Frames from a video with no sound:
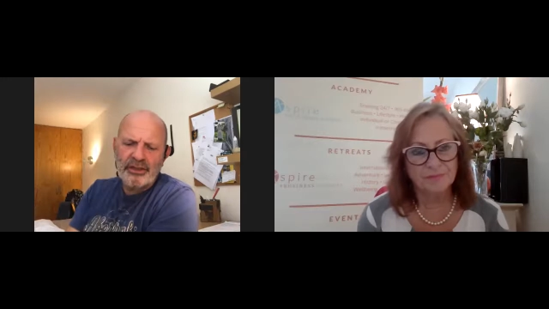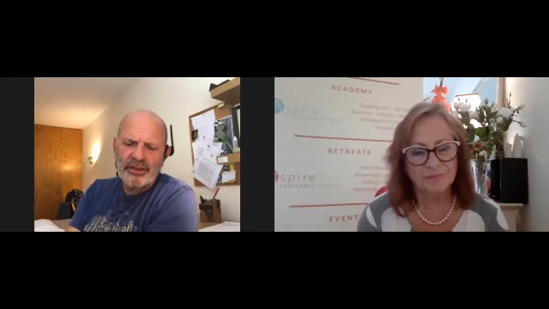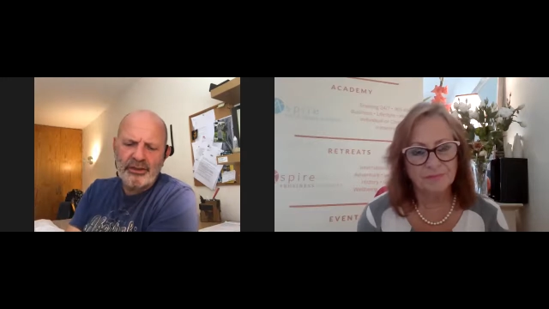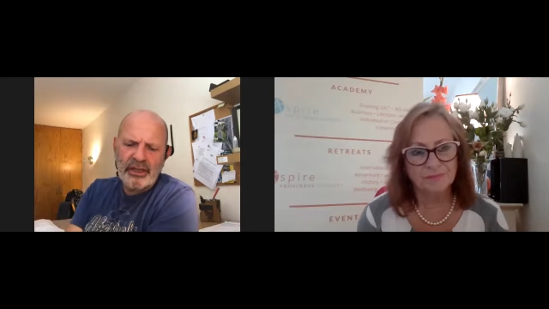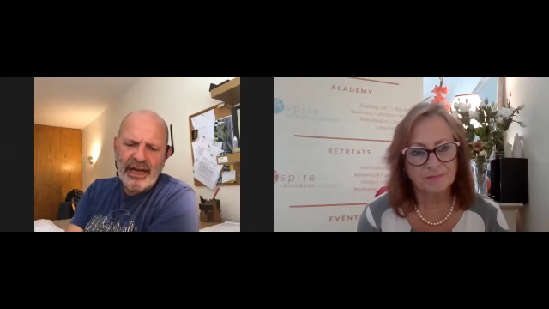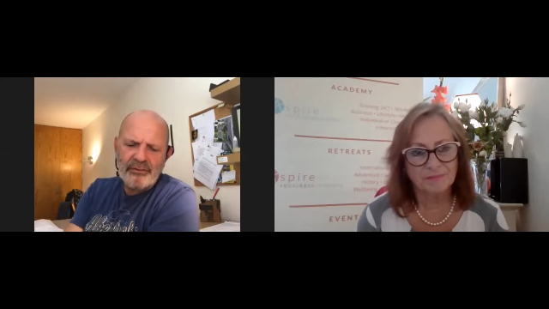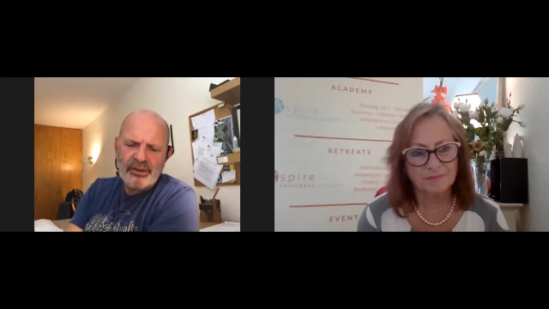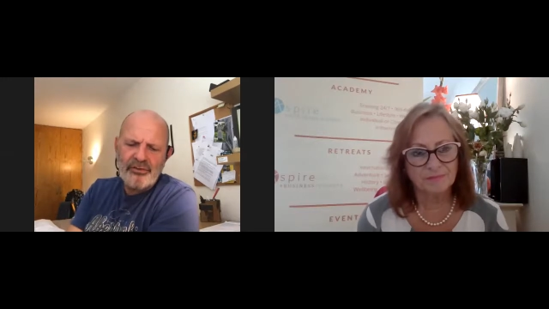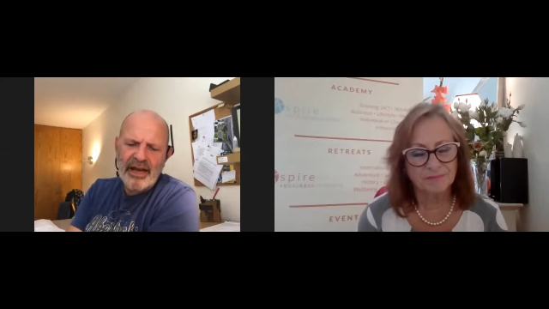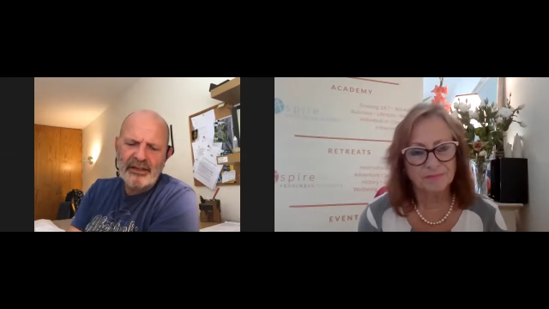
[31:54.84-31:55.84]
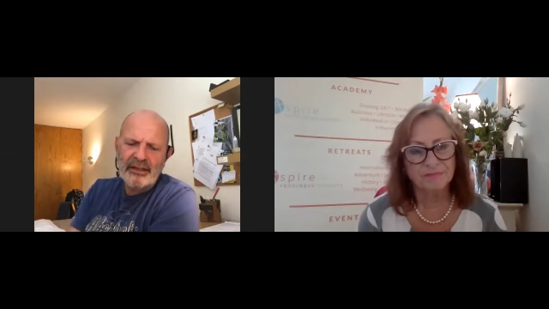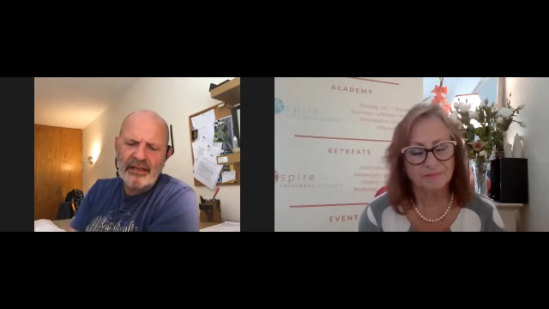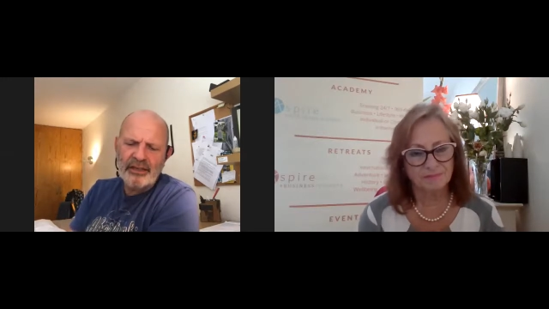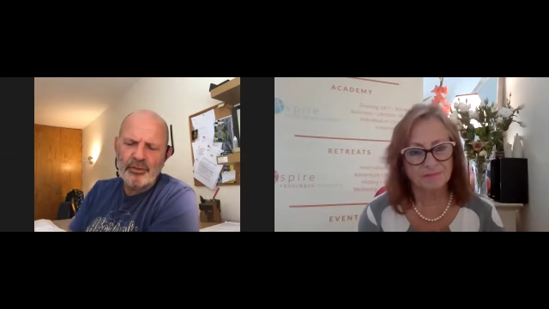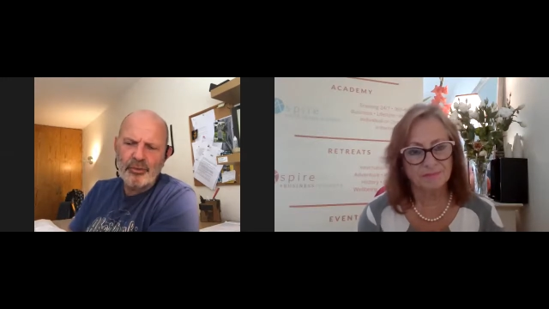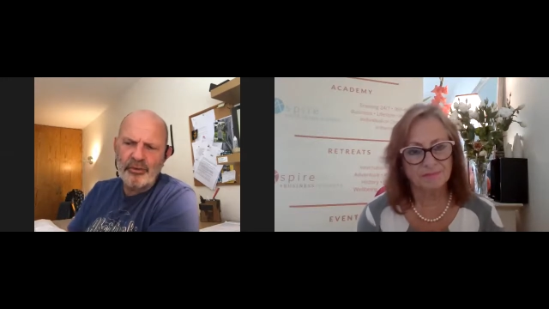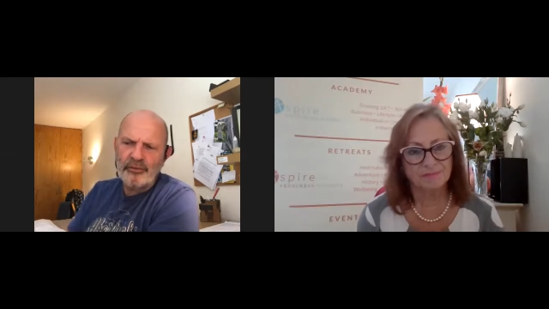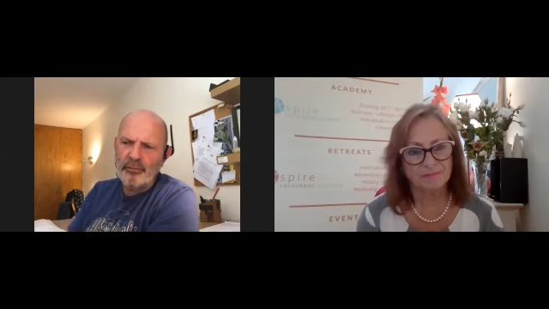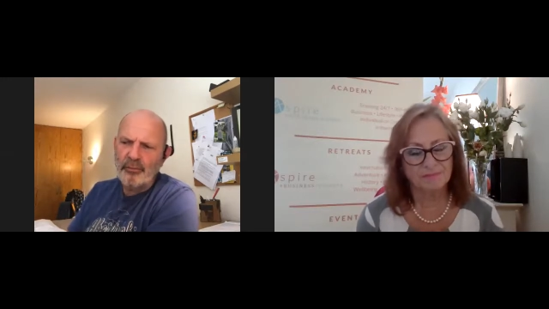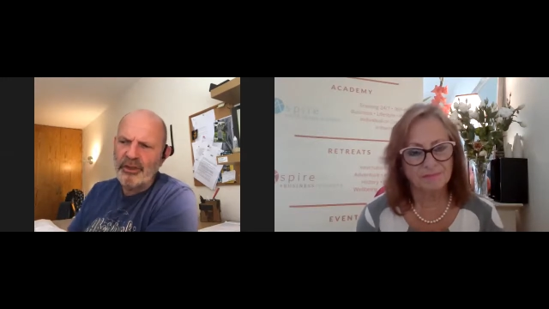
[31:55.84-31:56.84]
Speaker 1: to counteract that is we're,
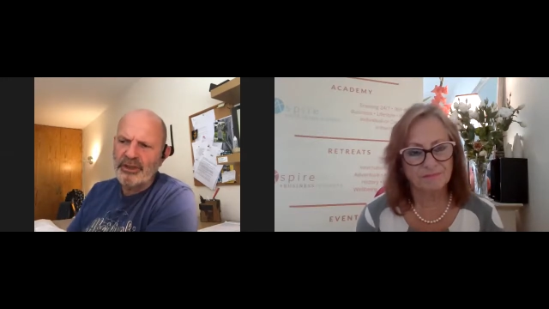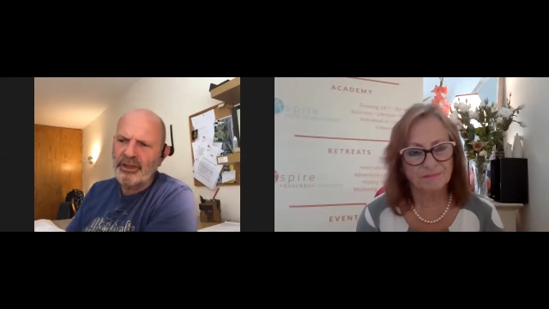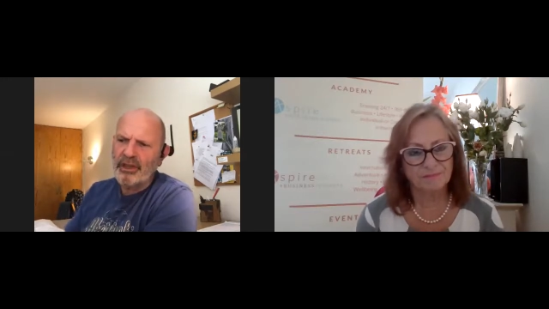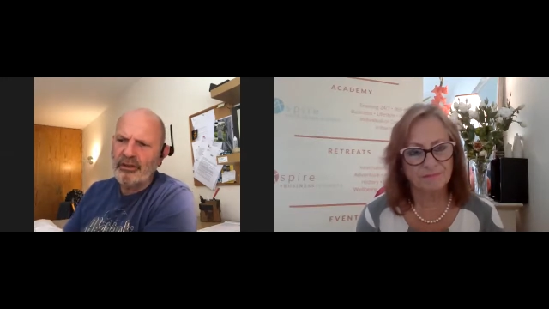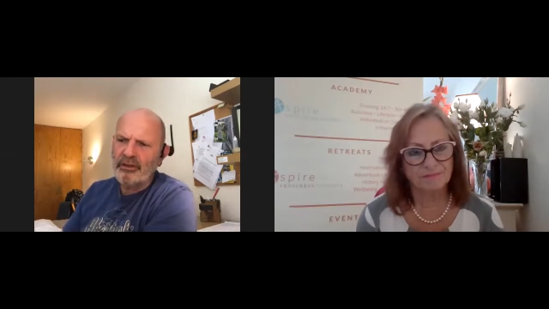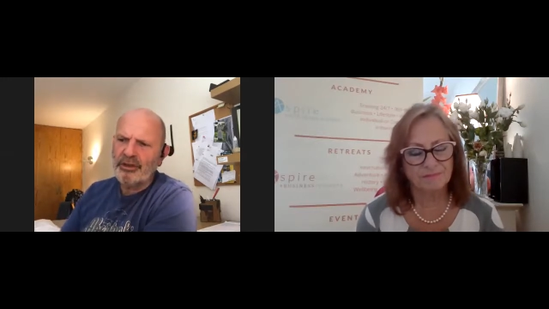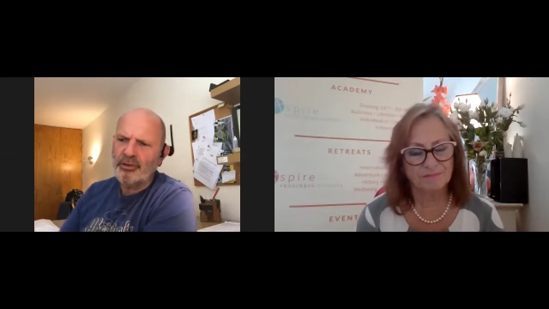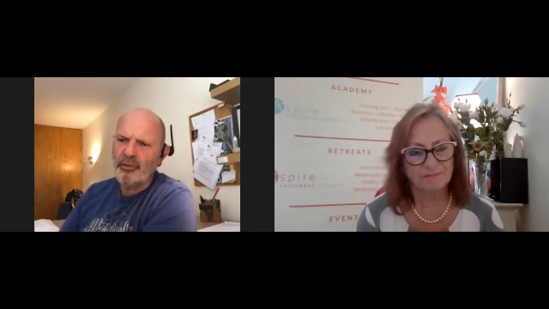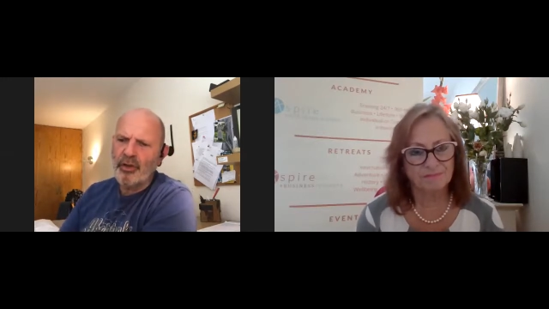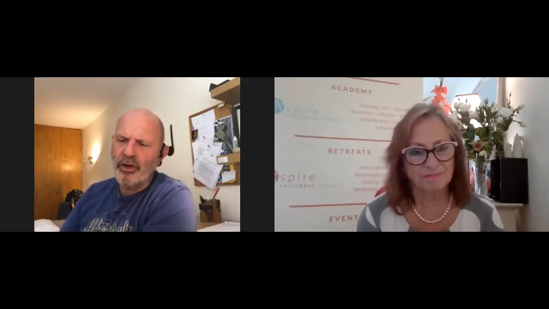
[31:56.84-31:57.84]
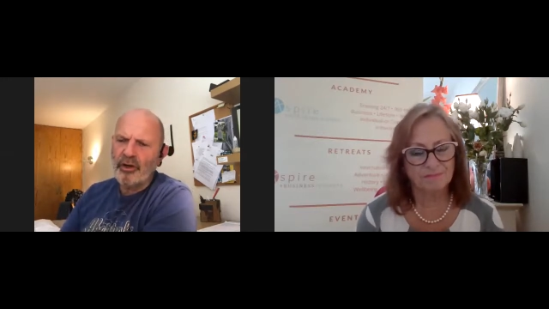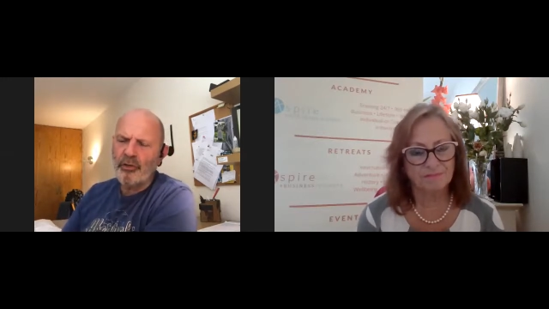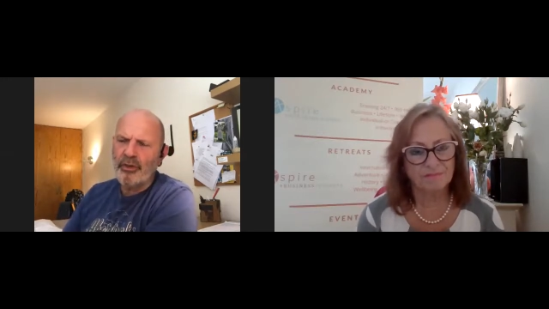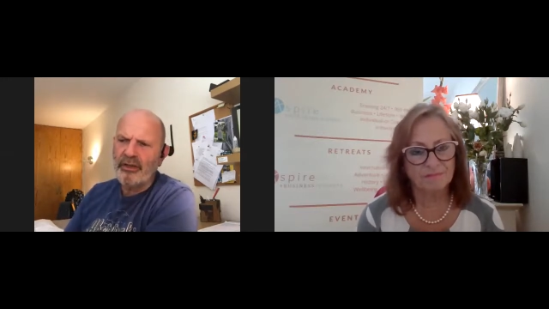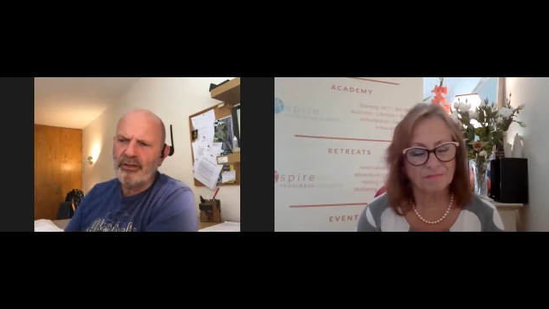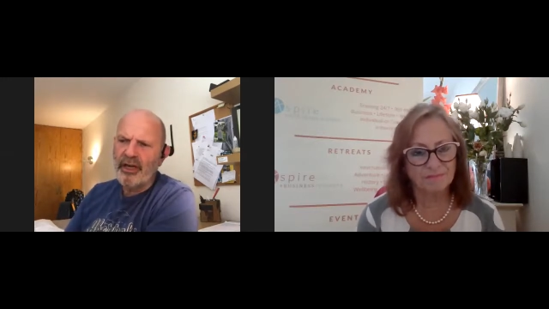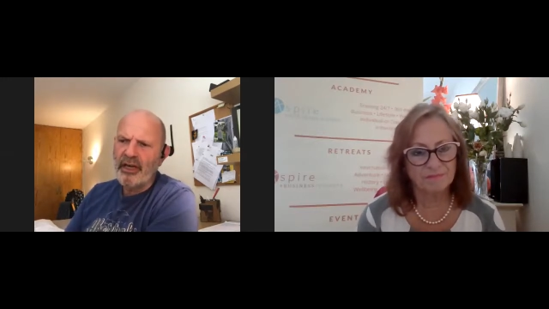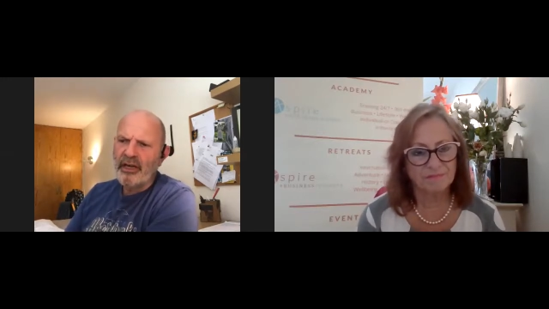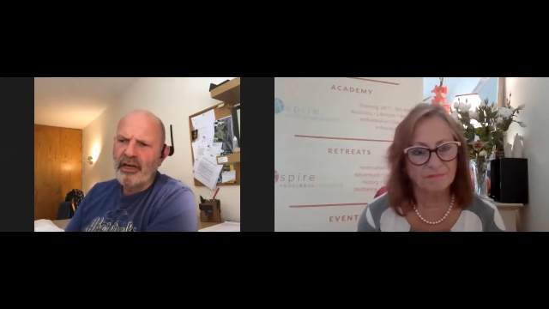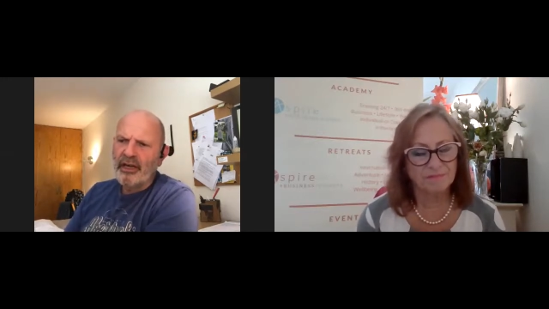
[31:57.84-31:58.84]
we're starting to work with
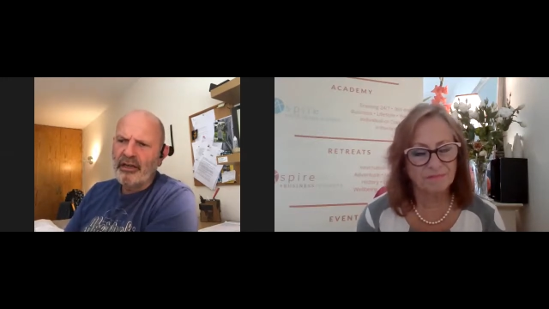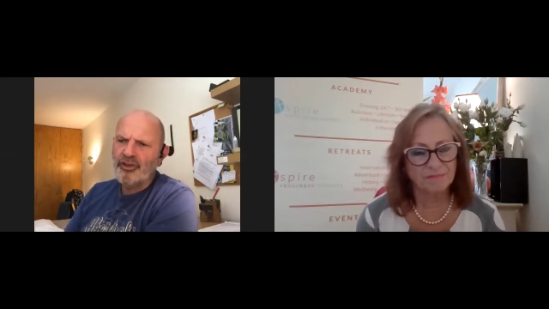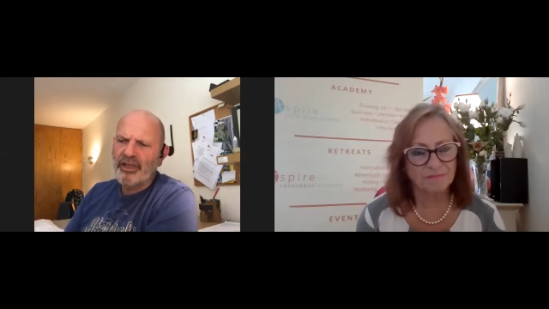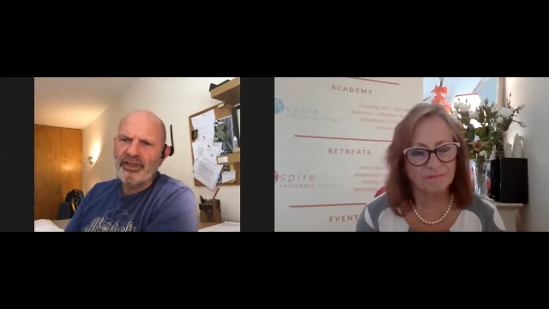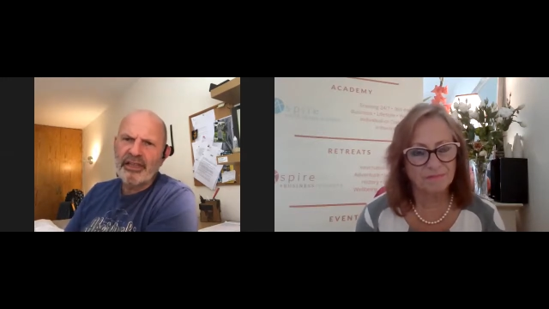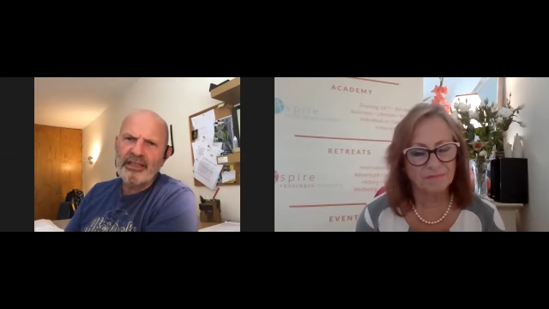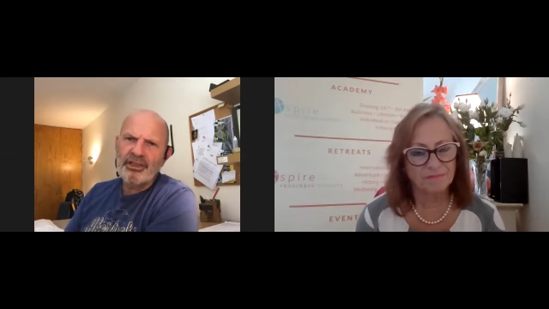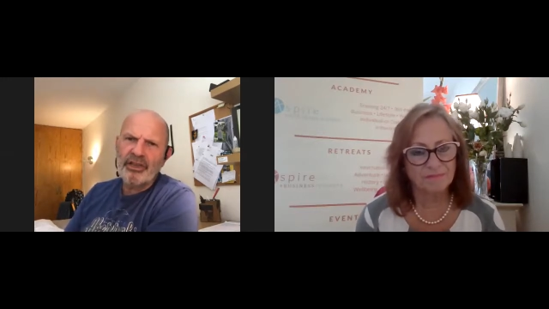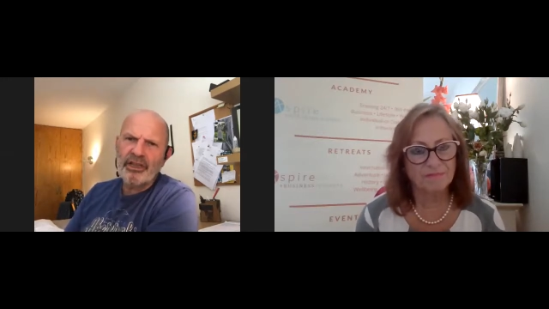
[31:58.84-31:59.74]
a translation